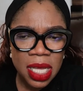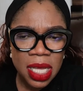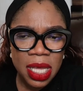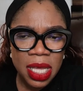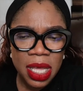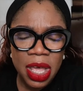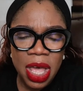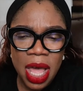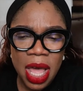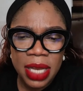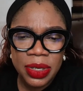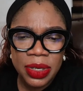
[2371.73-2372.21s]

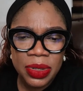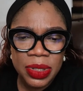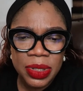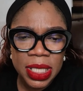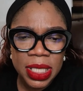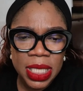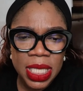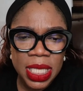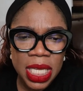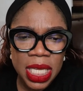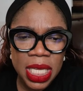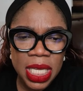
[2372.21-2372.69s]
I don't
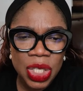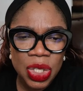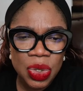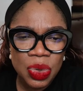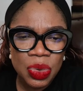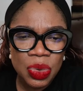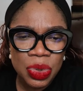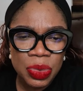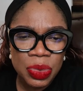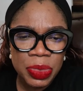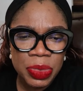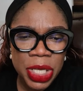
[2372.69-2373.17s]
think you
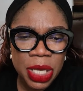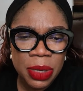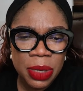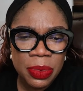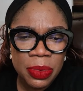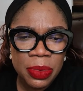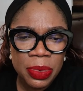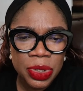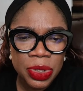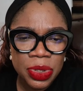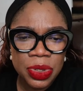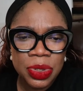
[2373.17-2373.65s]
would be
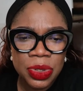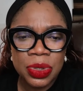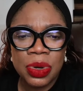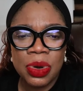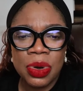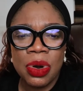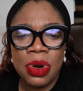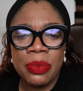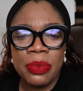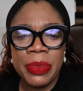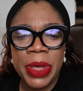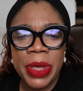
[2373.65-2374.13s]
able to
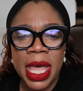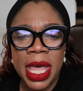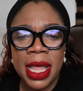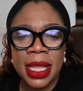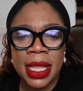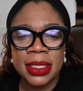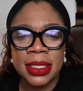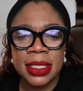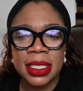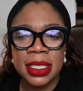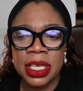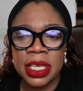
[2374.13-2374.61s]

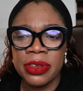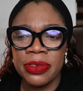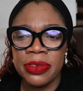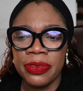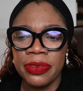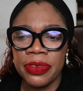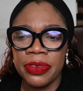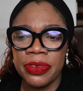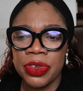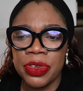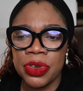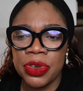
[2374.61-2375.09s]
comment
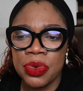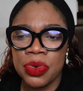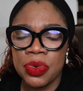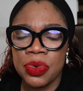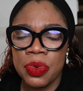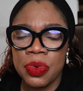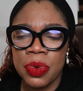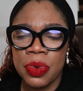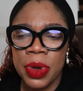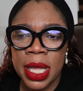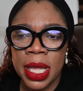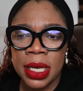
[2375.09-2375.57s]
if you
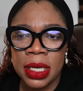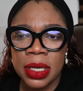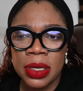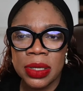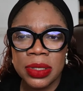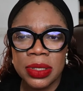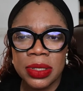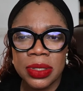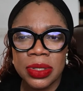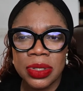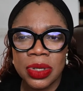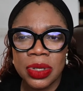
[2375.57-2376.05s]
were not
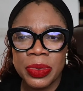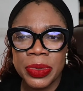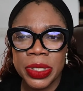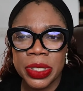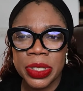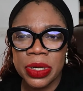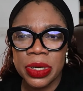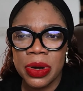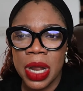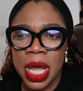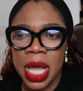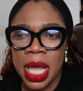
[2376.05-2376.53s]

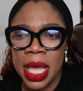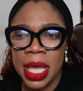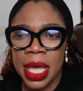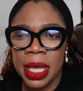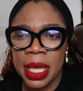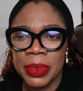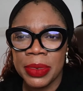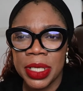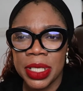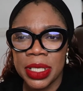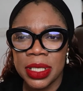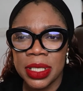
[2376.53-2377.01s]

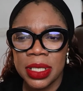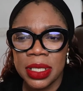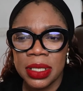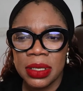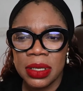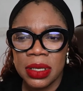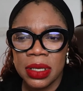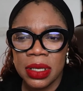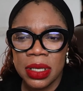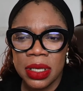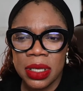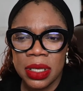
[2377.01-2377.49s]
subscribed.
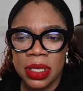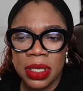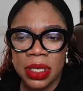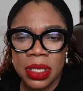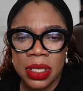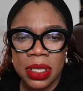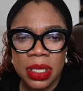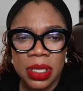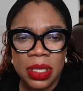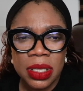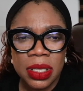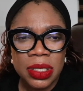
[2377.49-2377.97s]

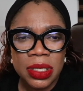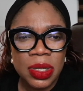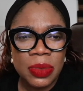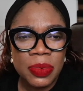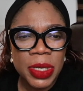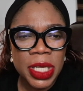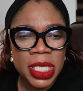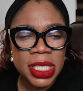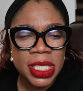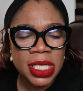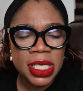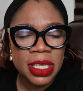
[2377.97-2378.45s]
So
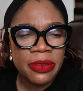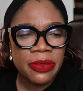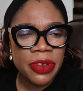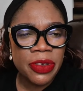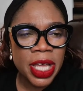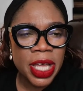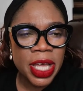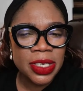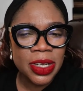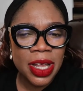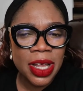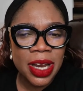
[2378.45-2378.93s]
please, if you are
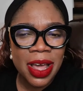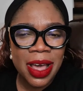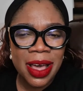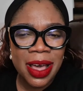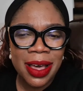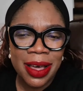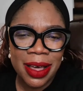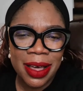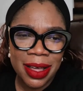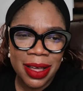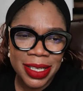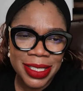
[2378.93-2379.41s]

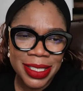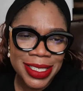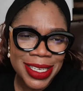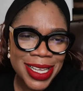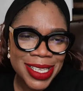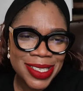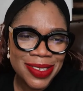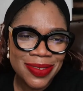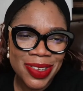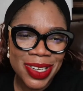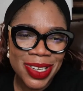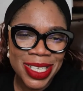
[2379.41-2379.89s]
joining, she
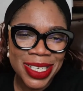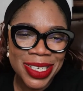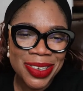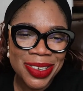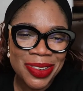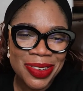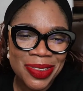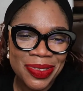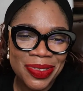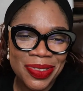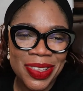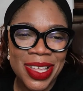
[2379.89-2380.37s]
has fallen
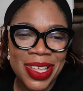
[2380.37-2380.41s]
off.